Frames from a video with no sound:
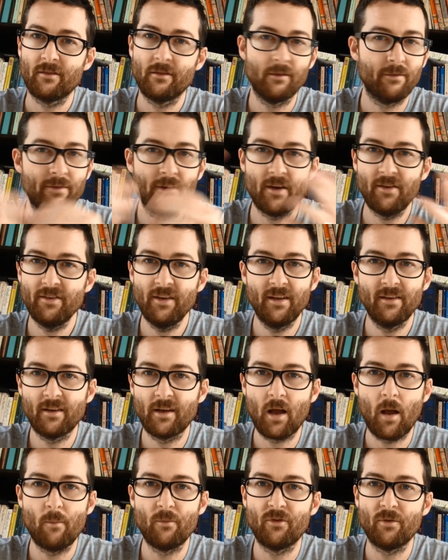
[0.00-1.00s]
The first things that
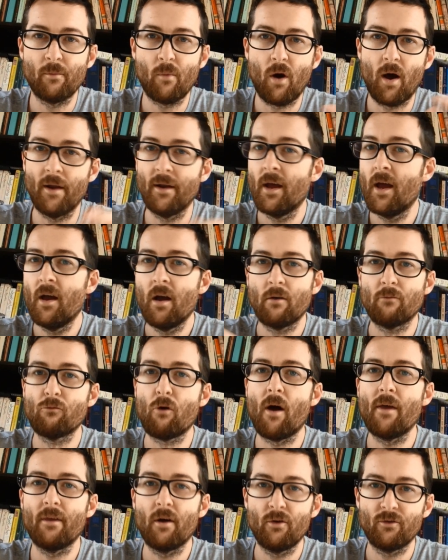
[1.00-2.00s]
come to mind,
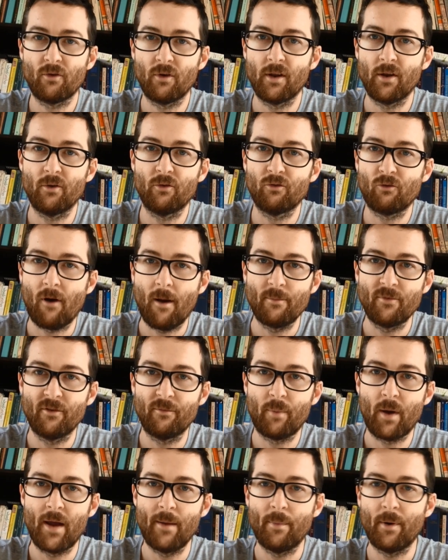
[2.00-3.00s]
write those on little scraps of
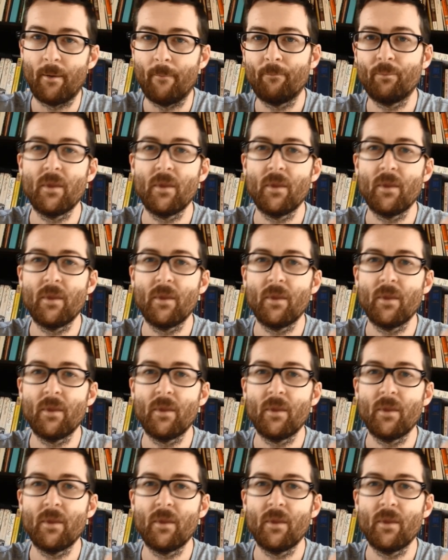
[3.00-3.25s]
paper,